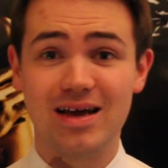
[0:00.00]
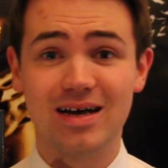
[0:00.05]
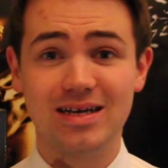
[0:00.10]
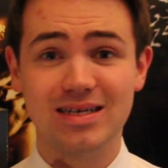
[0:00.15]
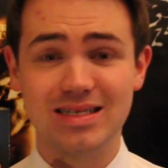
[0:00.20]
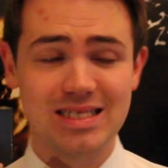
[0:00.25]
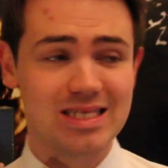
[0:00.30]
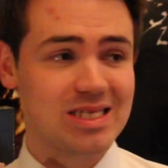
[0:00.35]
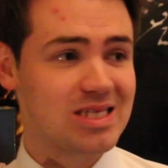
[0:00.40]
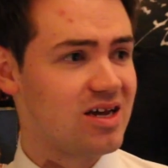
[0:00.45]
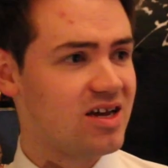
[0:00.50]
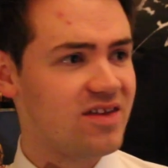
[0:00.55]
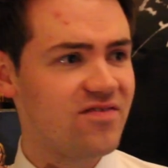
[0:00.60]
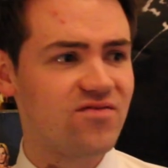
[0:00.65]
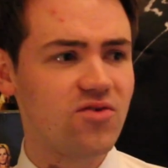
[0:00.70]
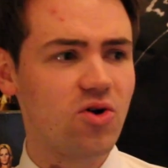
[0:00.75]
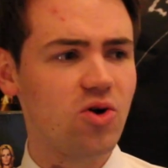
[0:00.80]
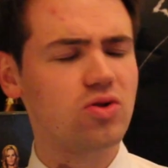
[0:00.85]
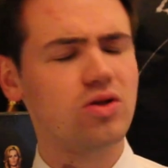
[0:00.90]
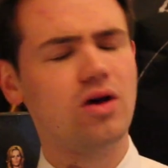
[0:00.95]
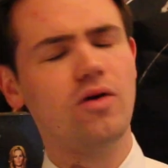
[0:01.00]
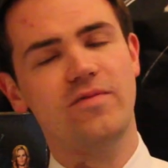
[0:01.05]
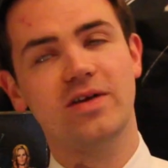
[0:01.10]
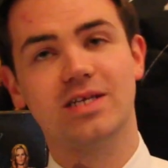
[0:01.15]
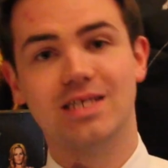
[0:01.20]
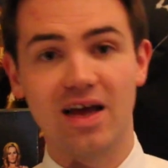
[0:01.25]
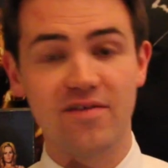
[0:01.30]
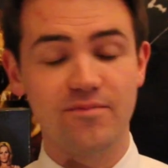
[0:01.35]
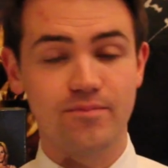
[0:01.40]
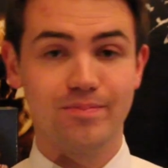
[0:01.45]
Skyfall,
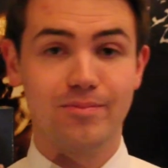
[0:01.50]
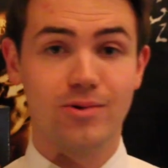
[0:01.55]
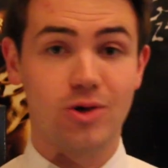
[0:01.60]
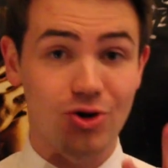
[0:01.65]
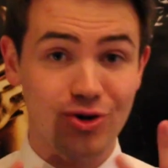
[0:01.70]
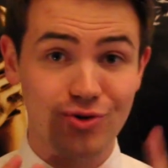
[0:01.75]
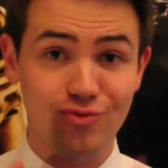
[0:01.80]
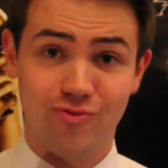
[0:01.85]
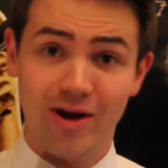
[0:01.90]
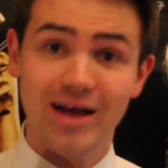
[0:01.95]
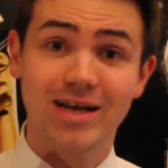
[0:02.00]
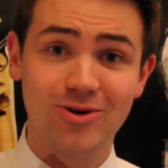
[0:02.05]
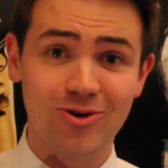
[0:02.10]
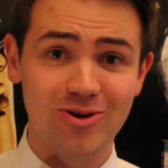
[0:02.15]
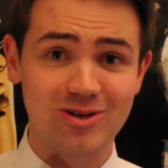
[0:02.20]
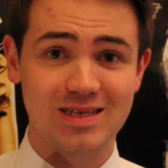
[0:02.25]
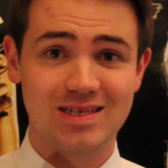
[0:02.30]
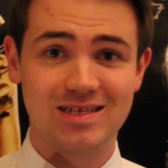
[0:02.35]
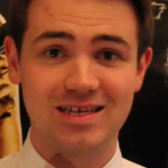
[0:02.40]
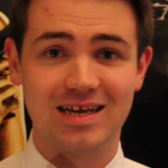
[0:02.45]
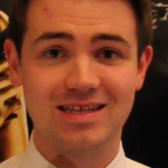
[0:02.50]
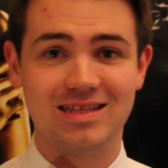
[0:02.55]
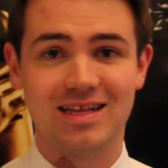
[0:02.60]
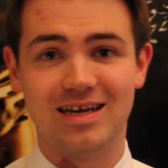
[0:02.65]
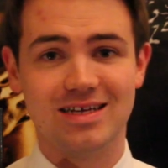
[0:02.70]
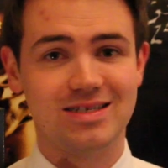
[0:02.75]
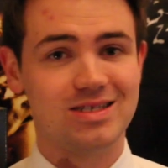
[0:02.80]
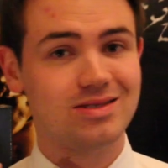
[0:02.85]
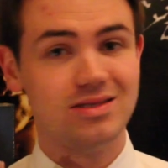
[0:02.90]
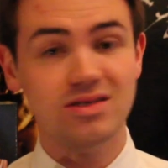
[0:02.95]
obviously, I've got a record of saying that
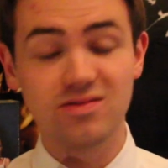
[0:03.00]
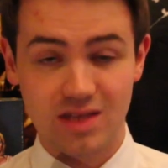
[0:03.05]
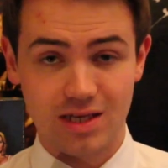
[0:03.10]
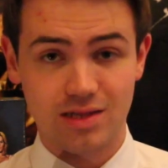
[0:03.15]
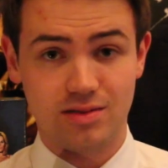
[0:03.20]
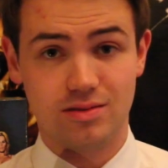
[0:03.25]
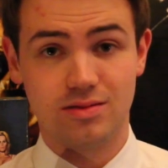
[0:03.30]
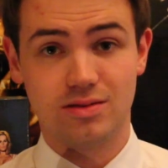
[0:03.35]
I do think